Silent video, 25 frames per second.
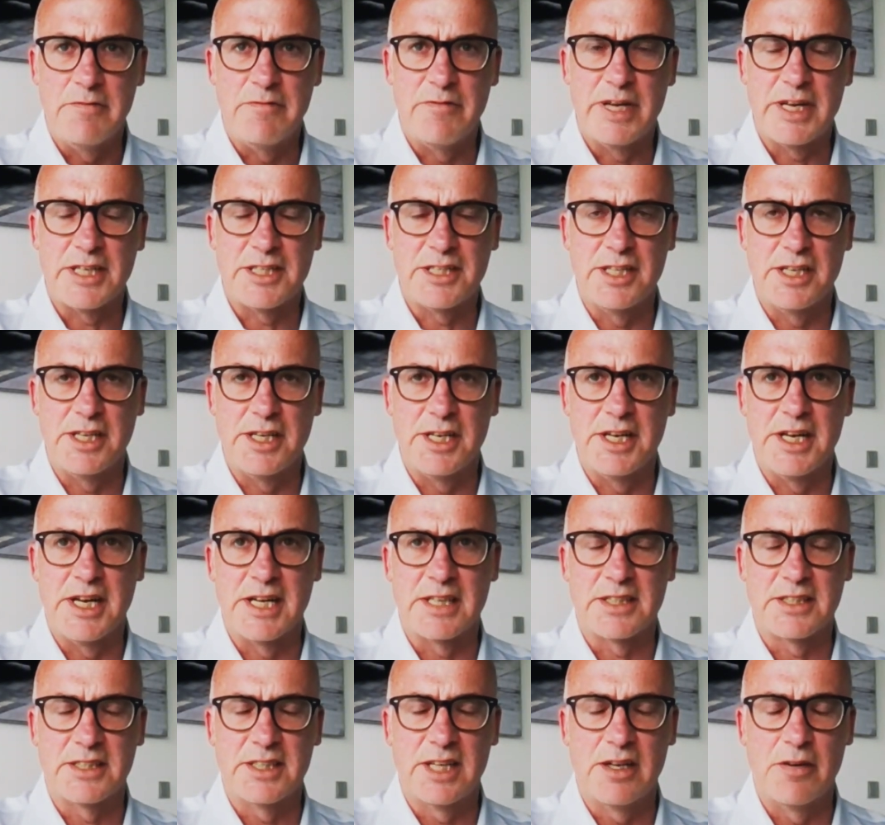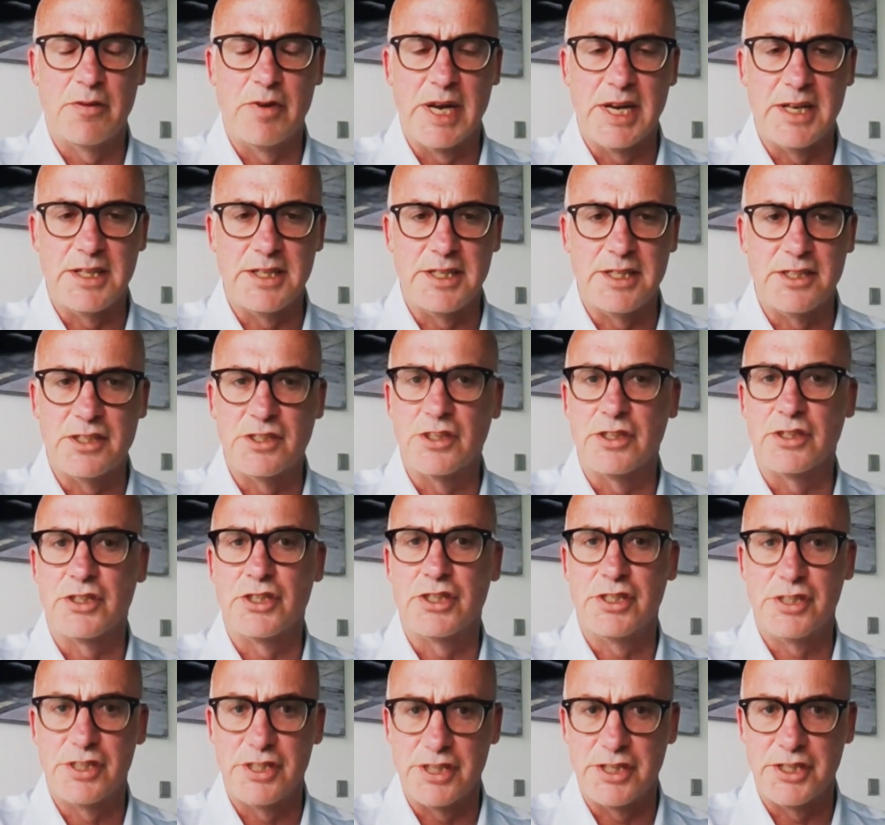invested in accelerated,
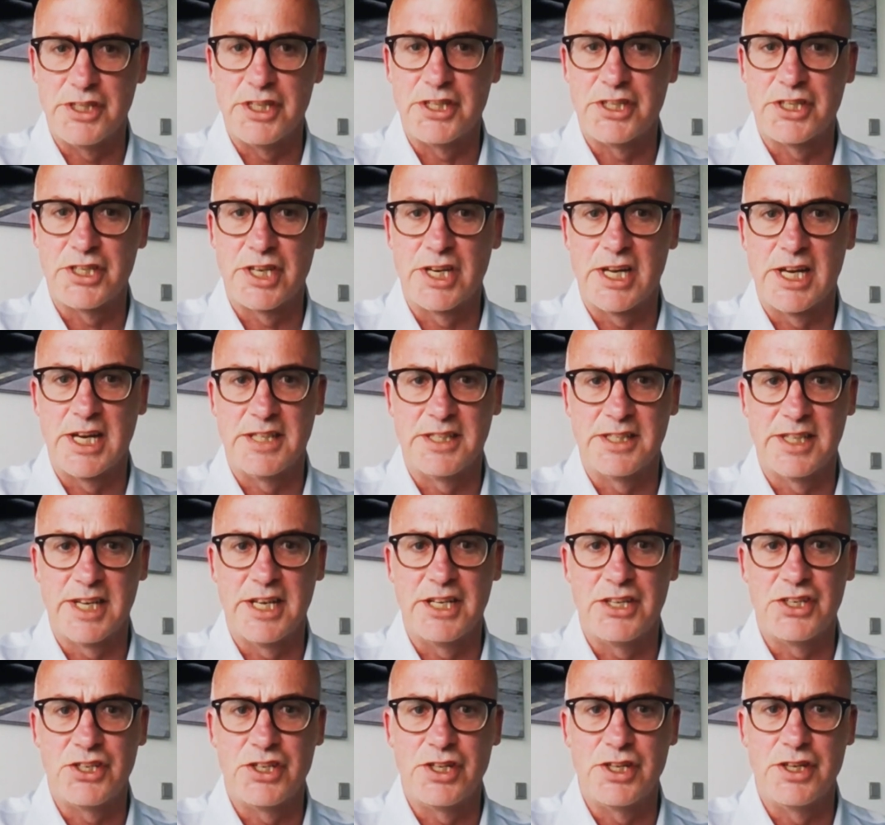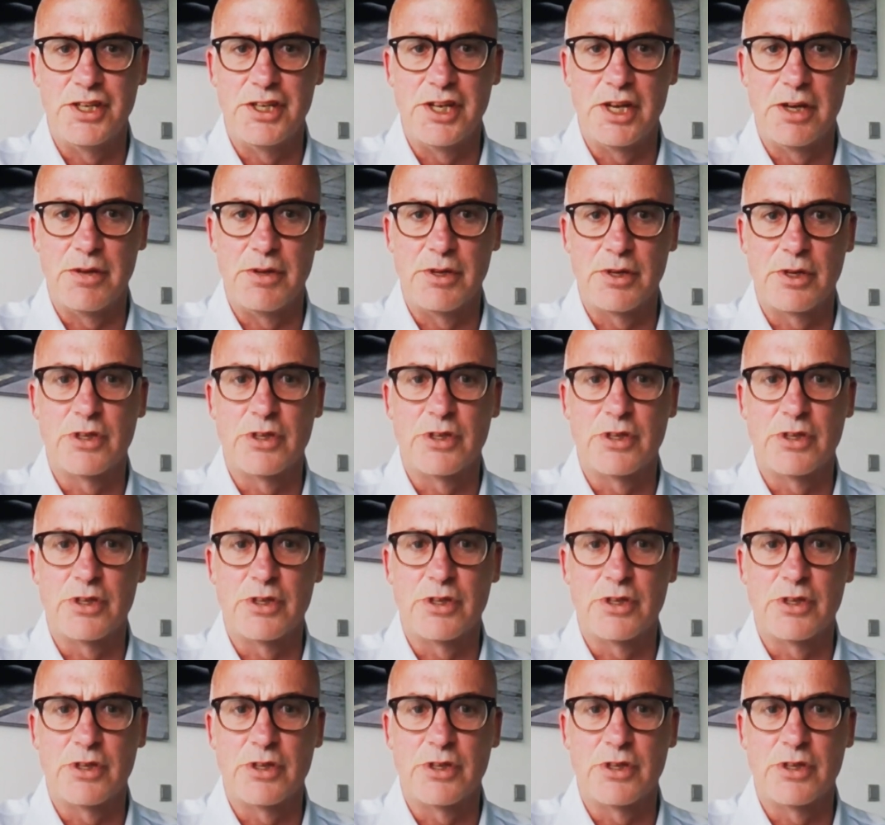such as the digitalization,